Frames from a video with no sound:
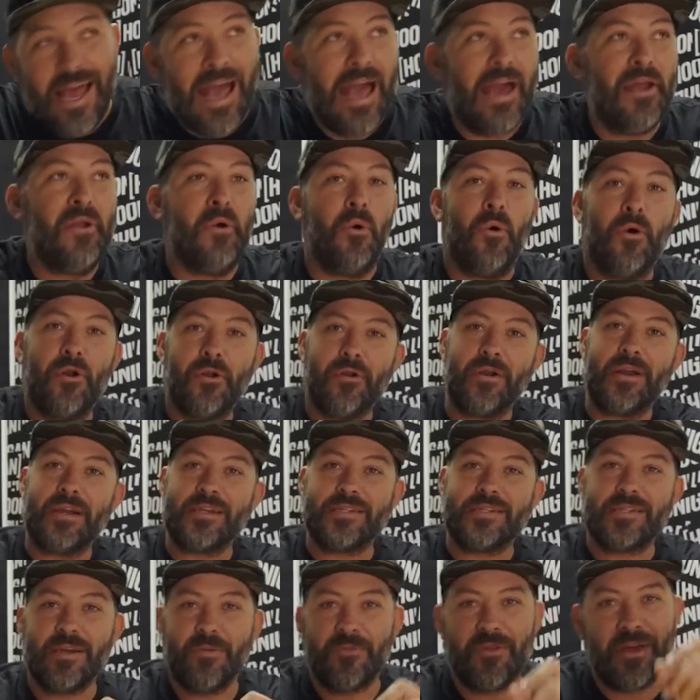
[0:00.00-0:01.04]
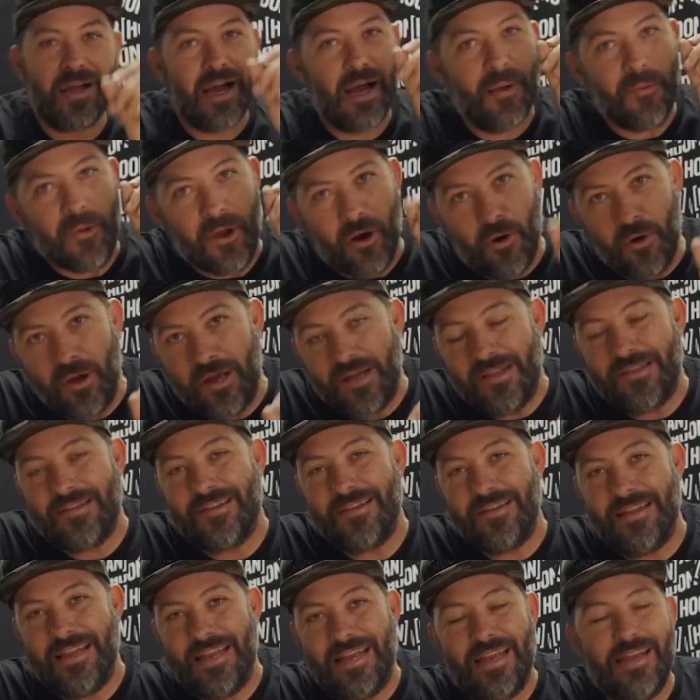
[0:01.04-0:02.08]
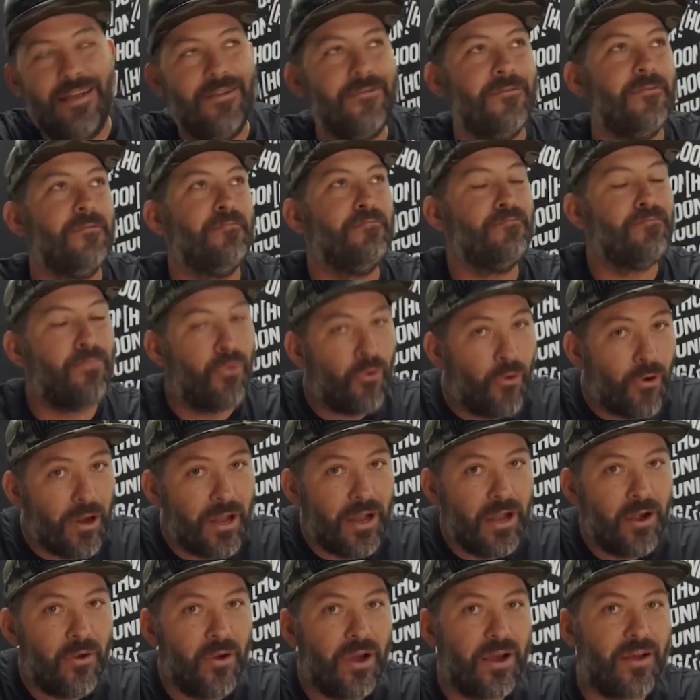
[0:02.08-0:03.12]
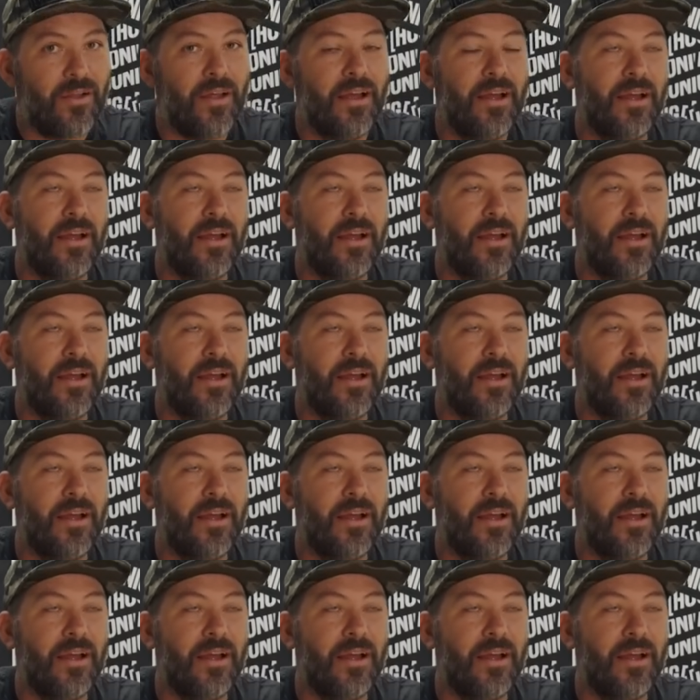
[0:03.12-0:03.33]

and ordering something I'm going to need pretty quickly,